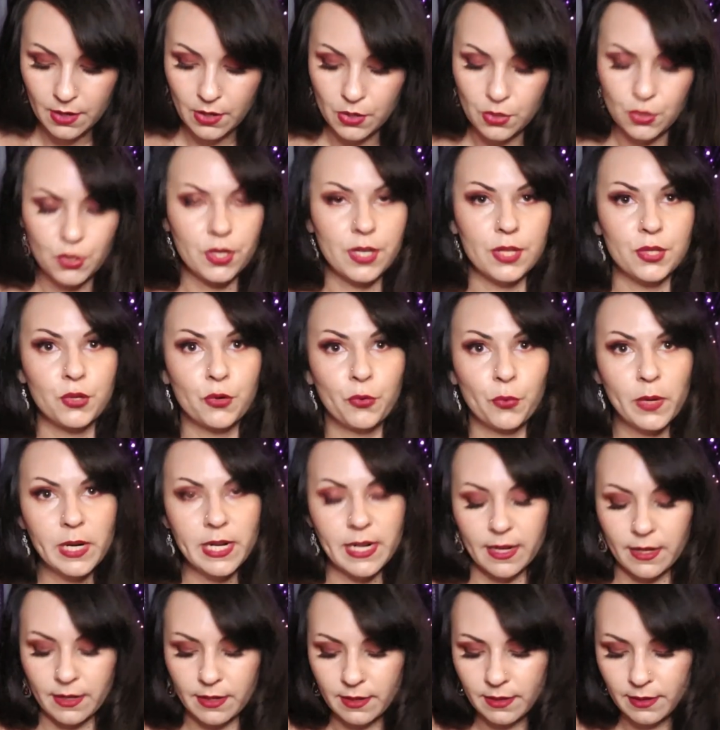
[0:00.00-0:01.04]
She's
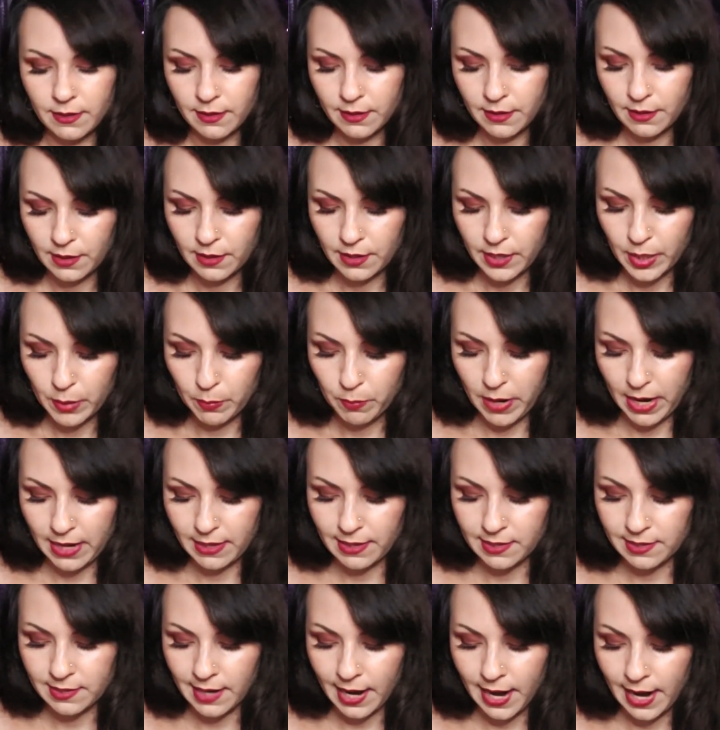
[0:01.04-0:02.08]
greeted by
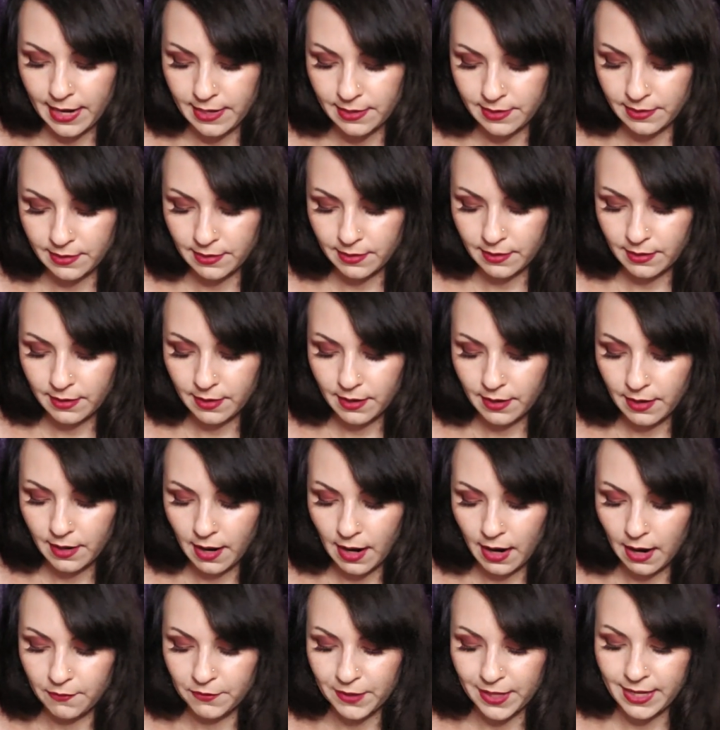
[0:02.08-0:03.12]
the sight
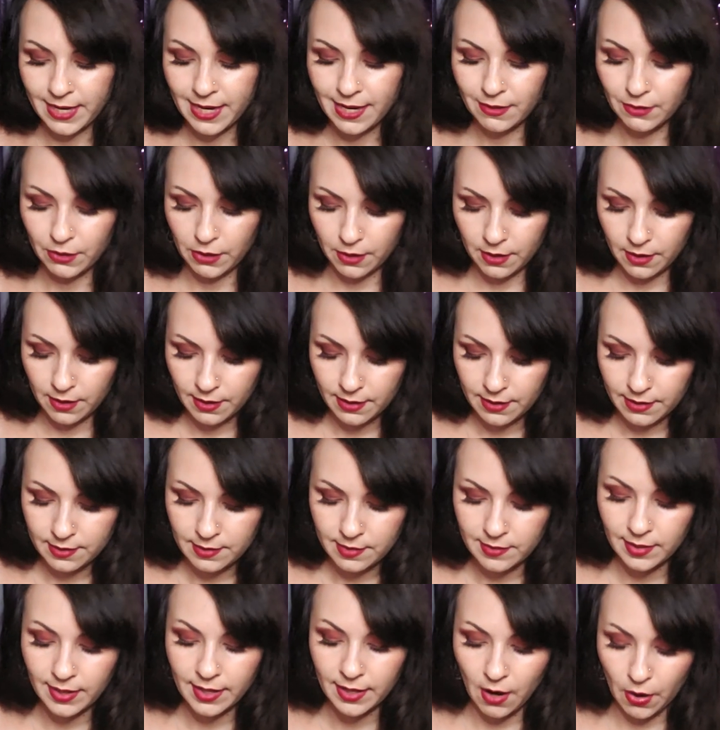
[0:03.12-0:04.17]
of the killer
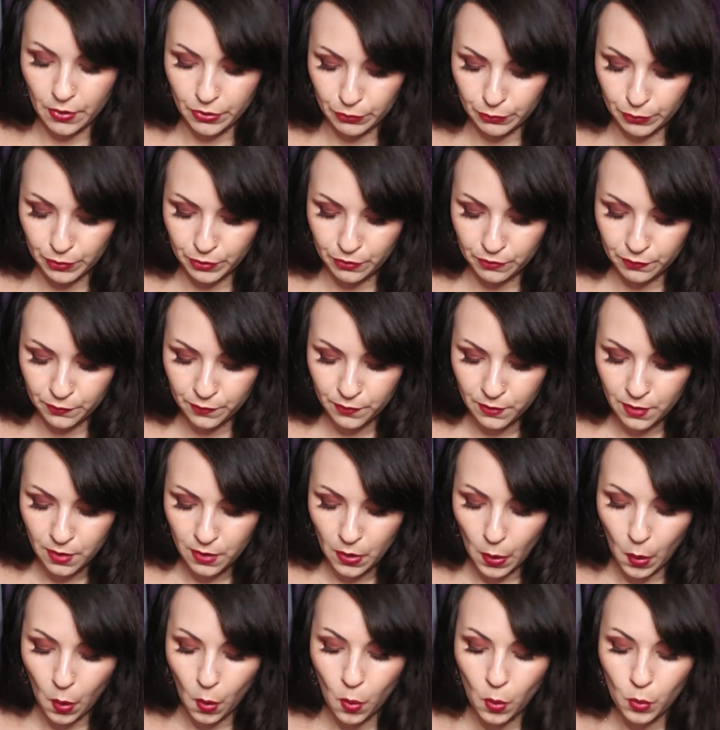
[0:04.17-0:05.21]
sitting on the roof,
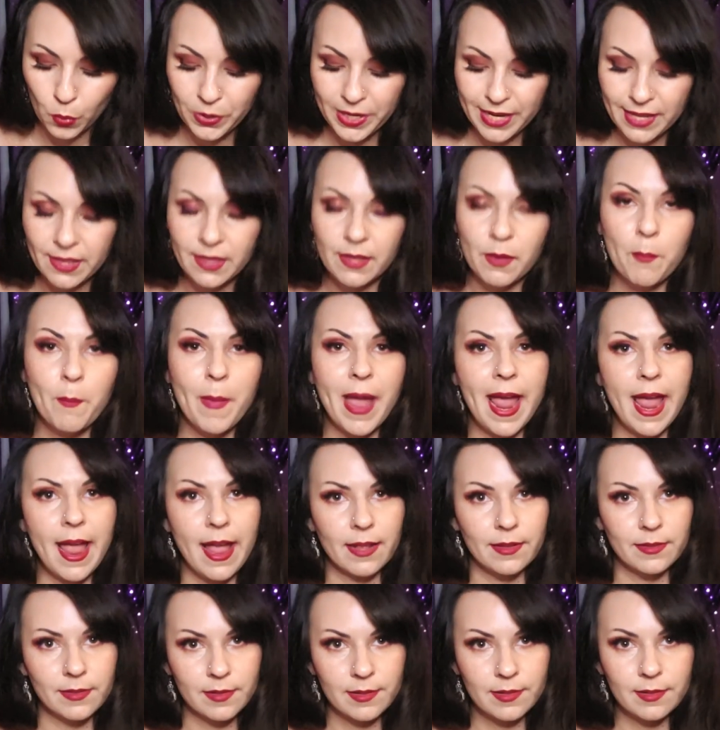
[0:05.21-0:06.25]
holding the
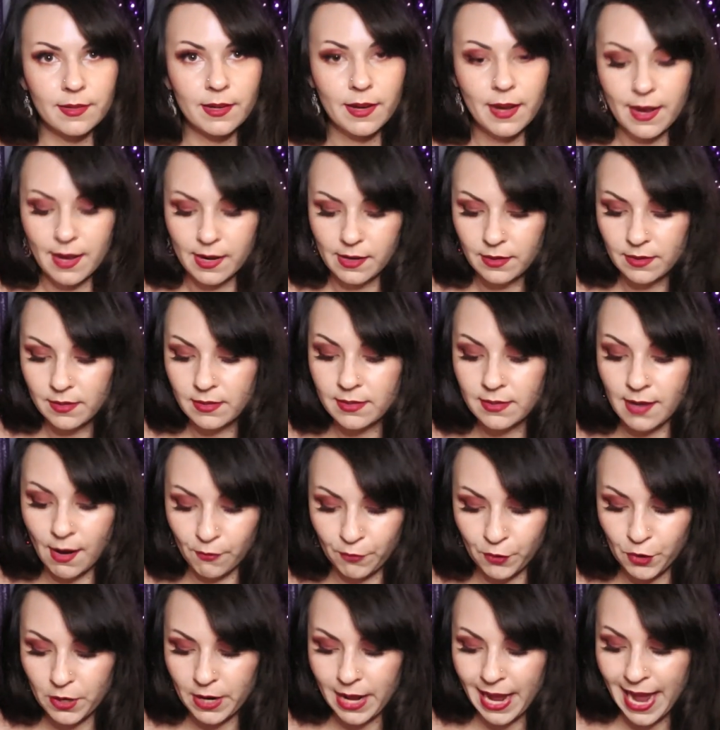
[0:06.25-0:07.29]
man's
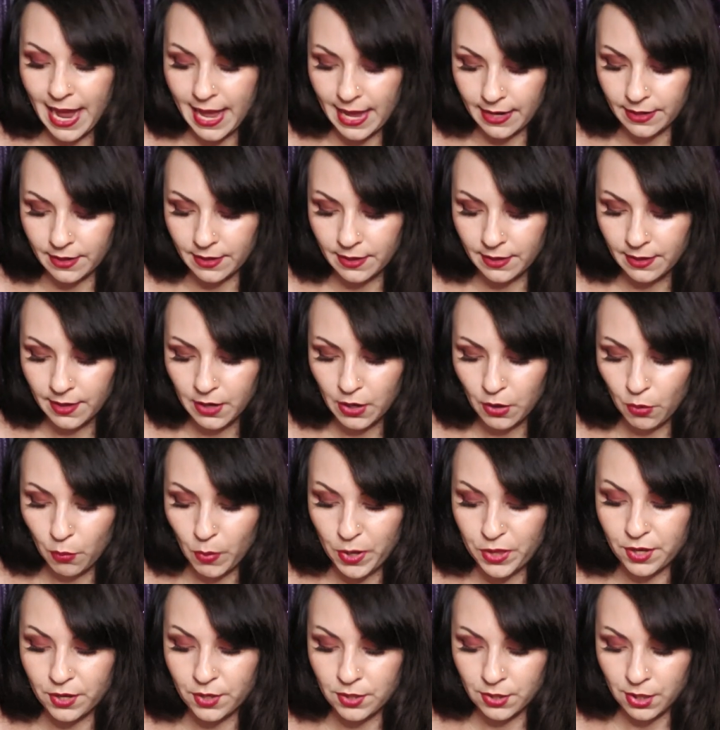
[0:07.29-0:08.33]
severed head
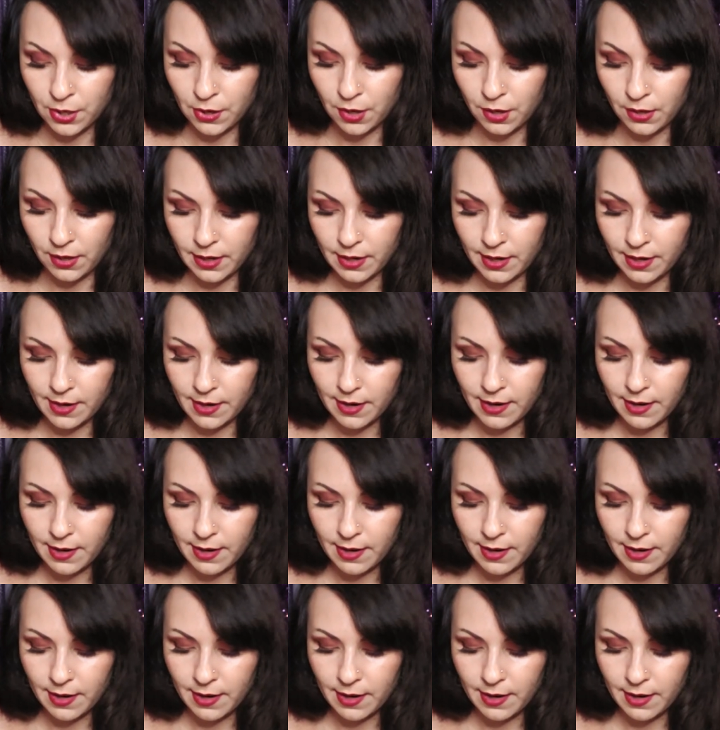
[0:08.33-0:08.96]
with his hook